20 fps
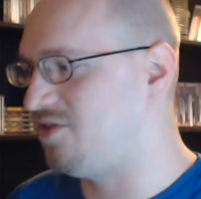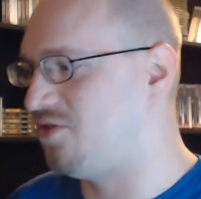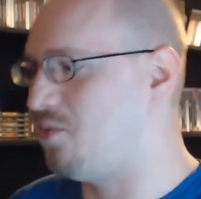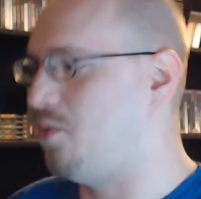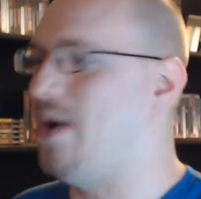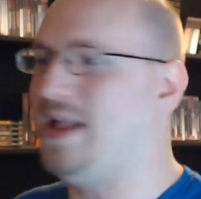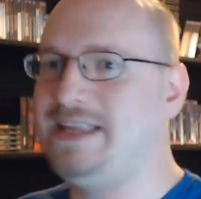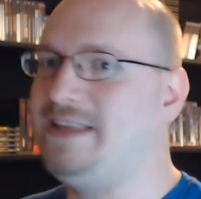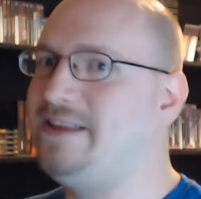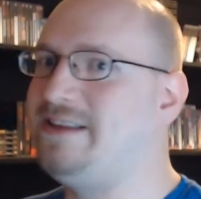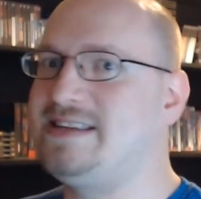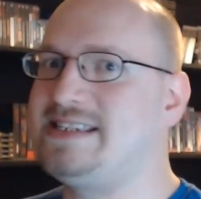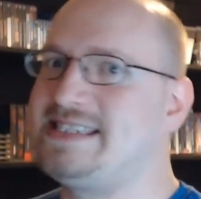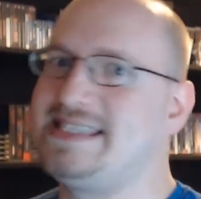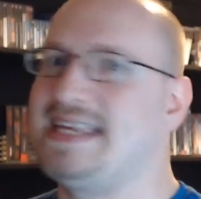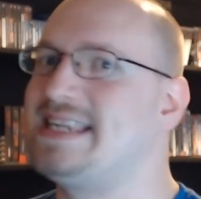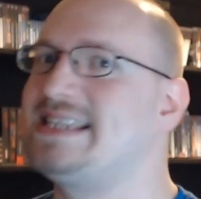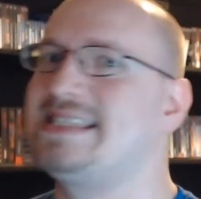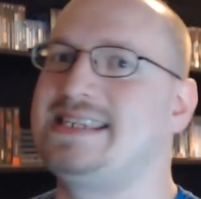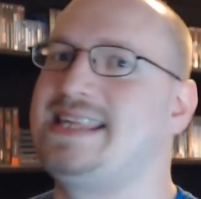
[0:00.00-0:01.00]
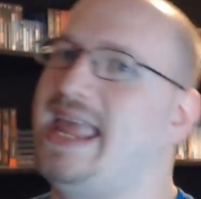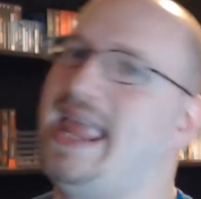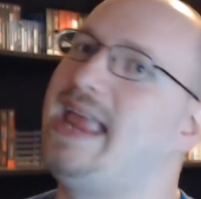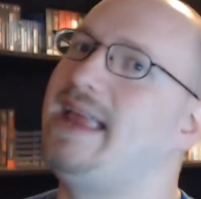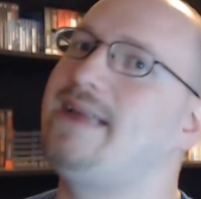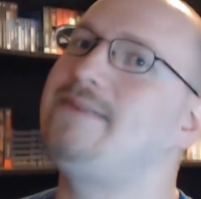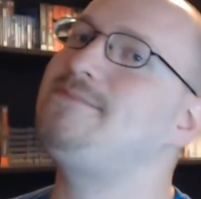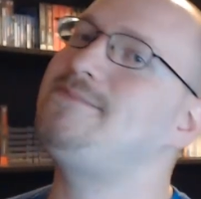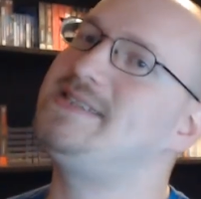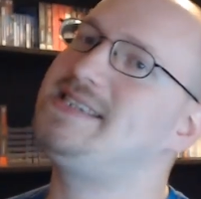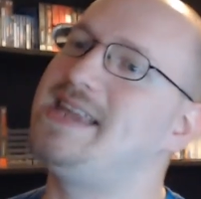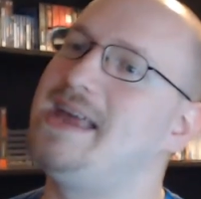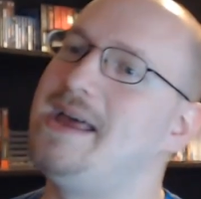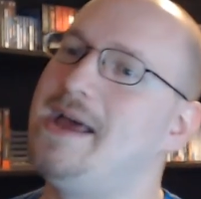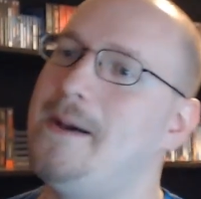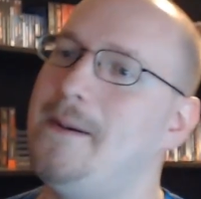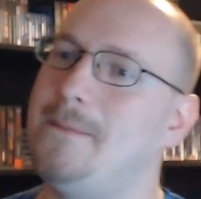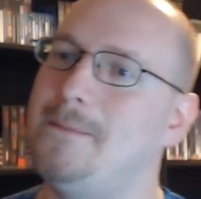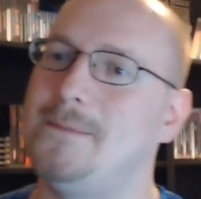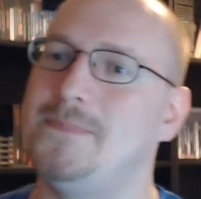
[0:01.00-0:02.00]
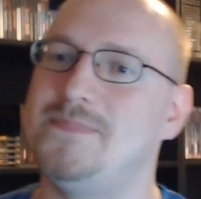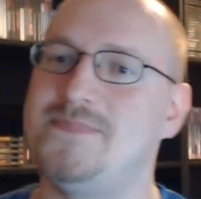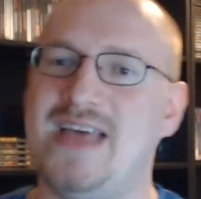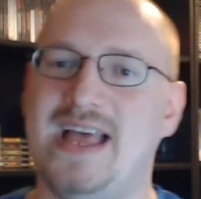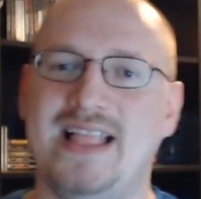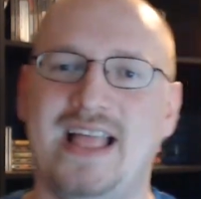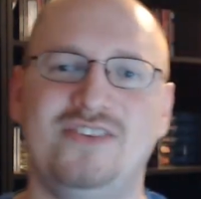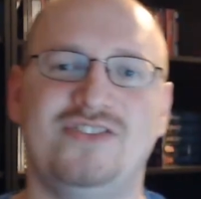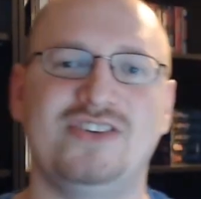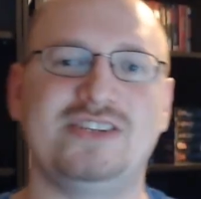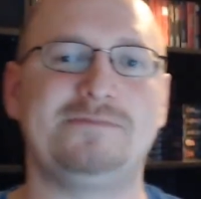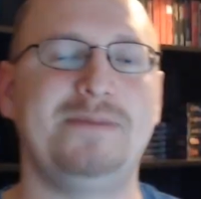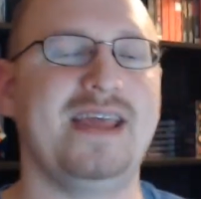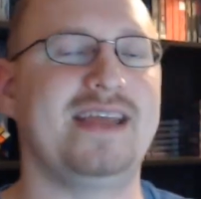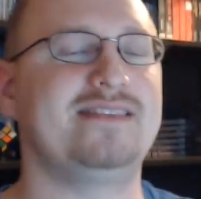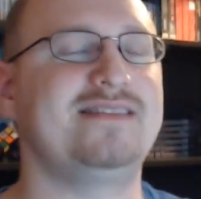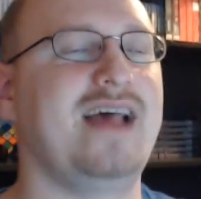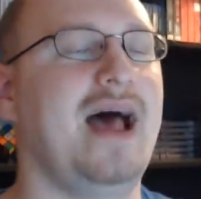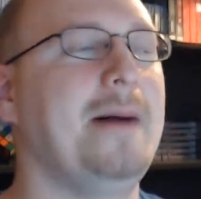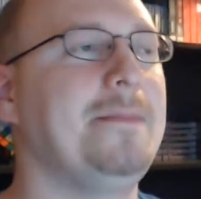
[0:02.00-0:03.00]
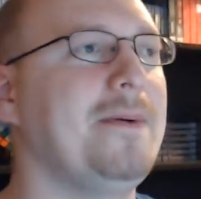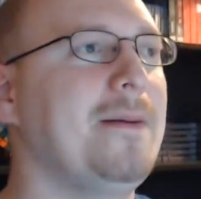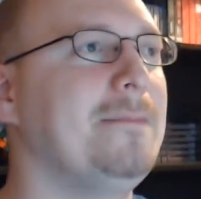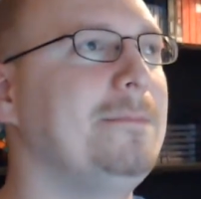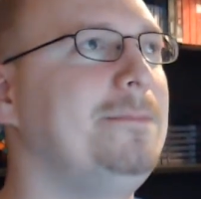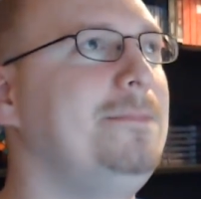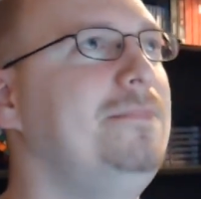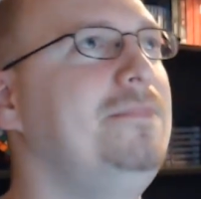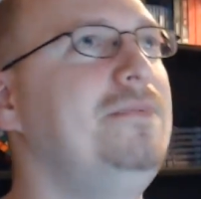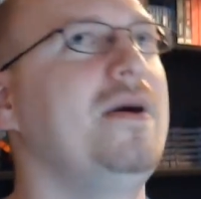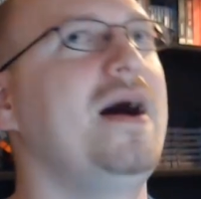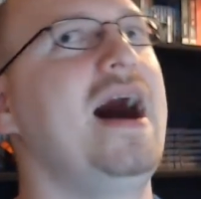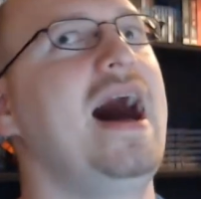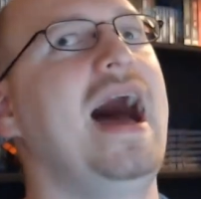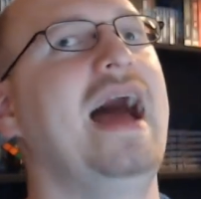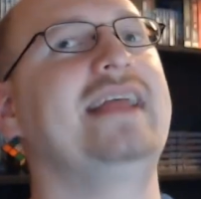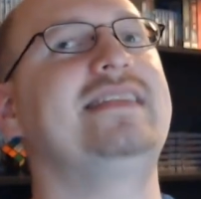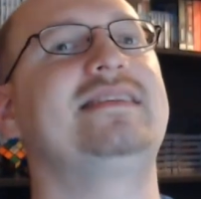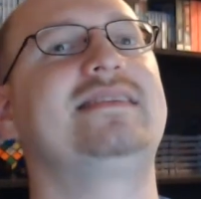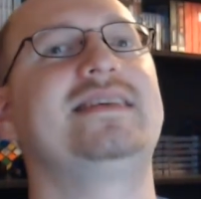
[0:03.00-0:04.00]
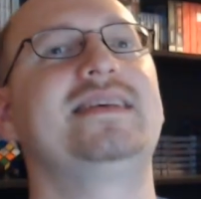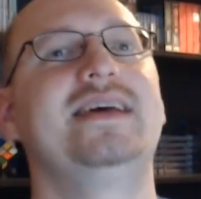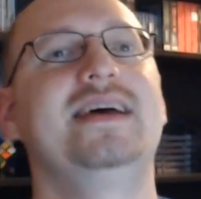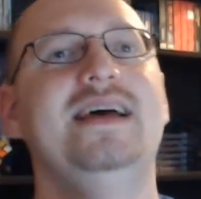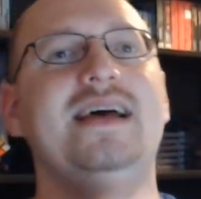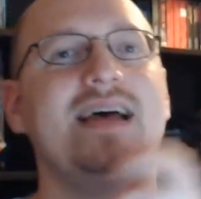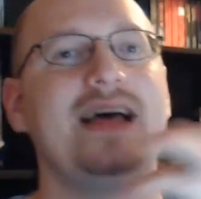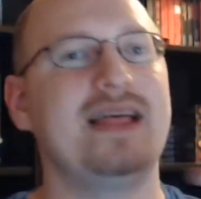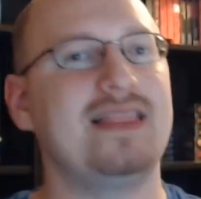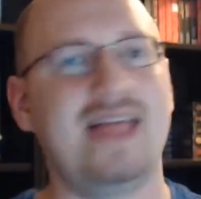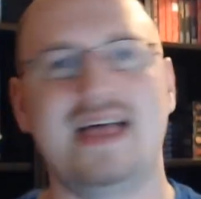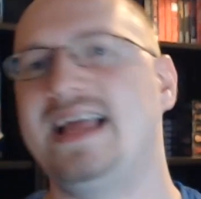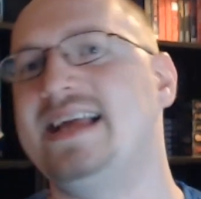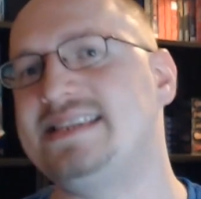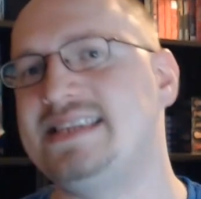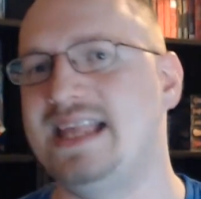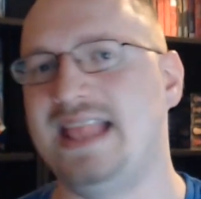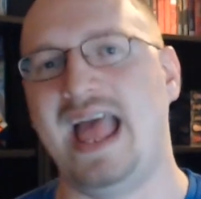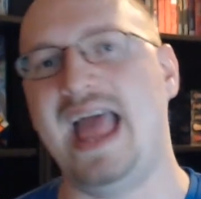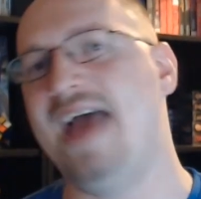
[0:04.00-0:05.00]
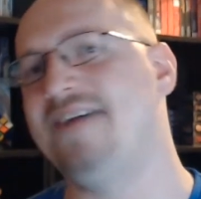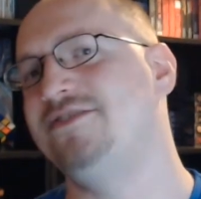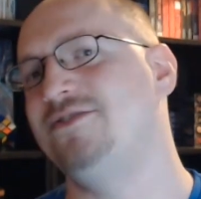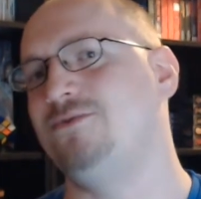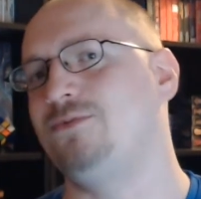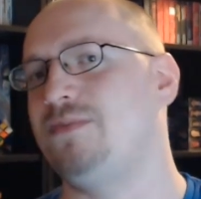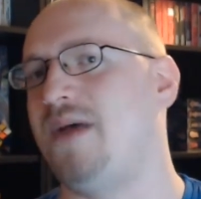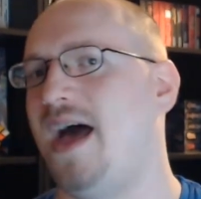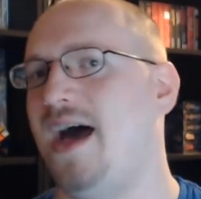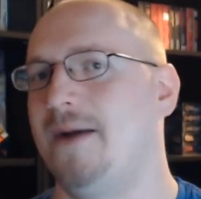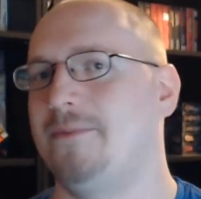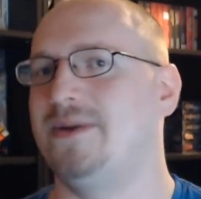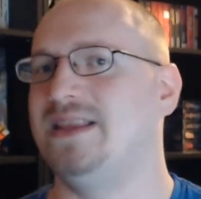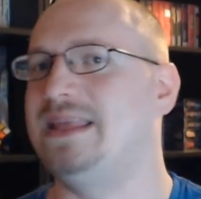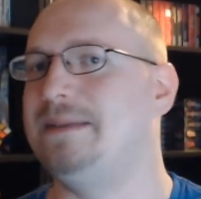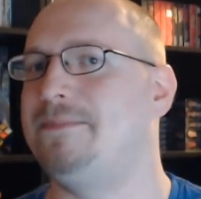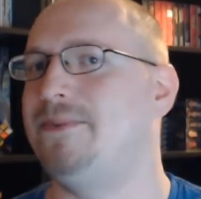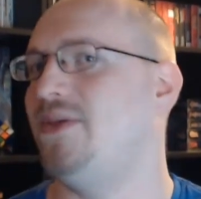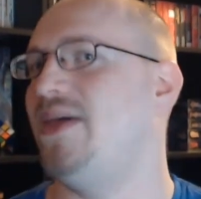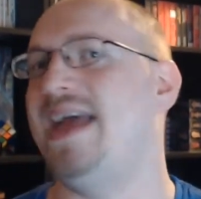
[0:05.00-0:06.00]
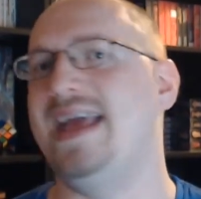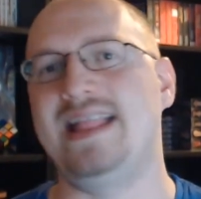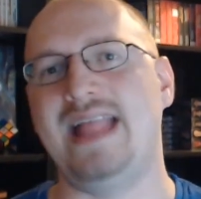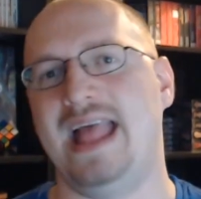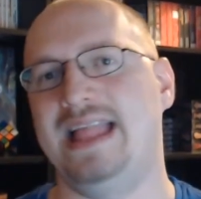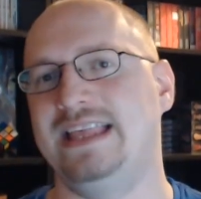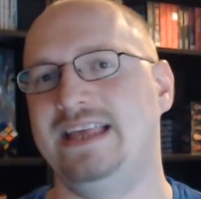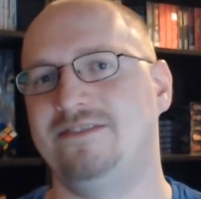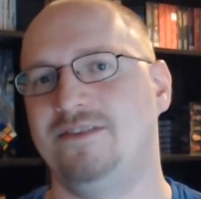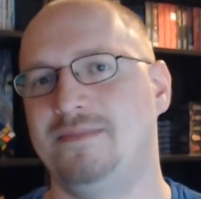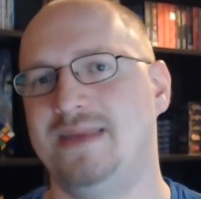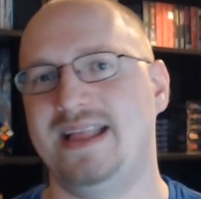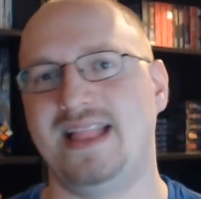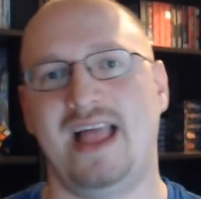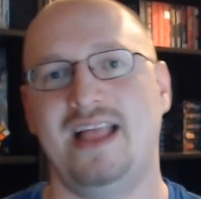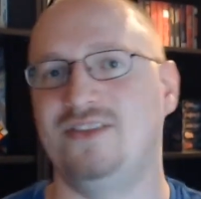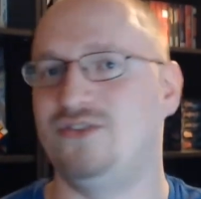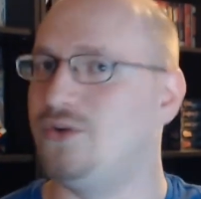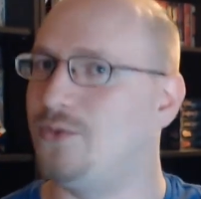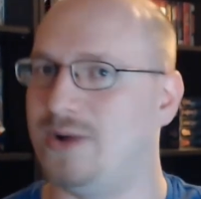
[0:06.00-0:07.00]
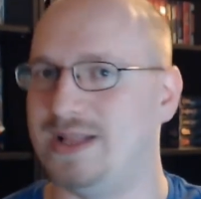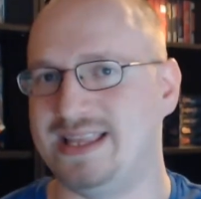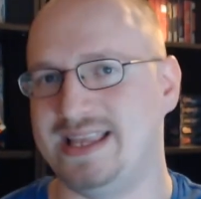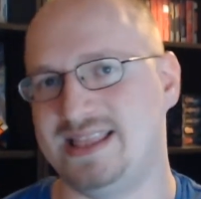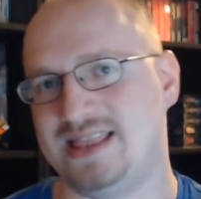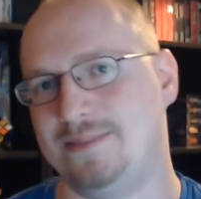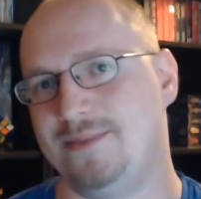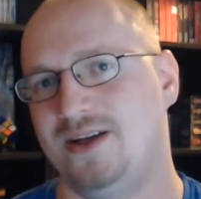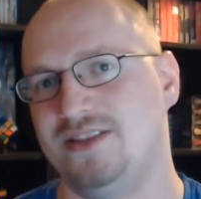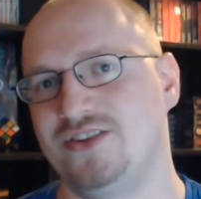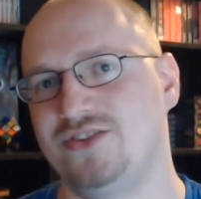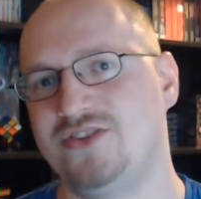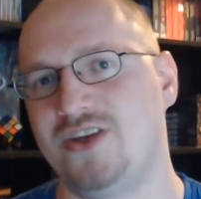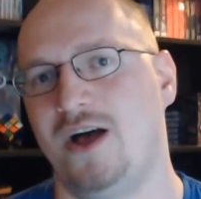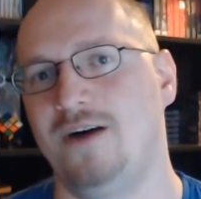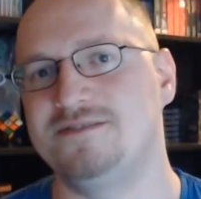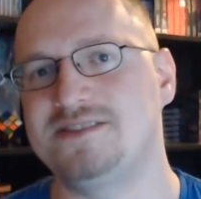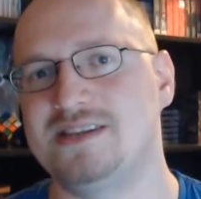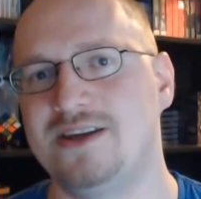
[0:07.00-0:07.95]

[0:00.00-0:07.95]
26 games that I just picked up, but like I said, I haven't really played any of them yet. I do want to get them on the shelf.